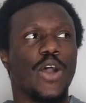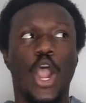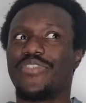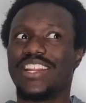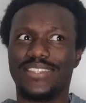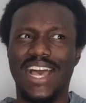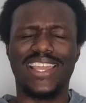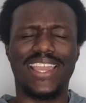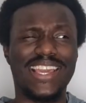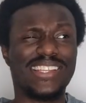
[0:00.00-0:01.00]
However, in
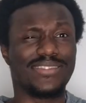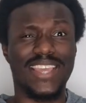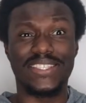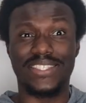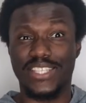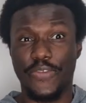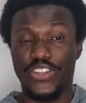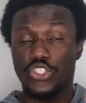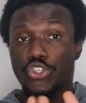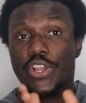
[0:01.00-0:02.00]
Italy, it tastes
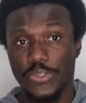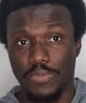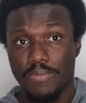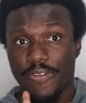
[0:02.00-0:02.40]
different, trust me.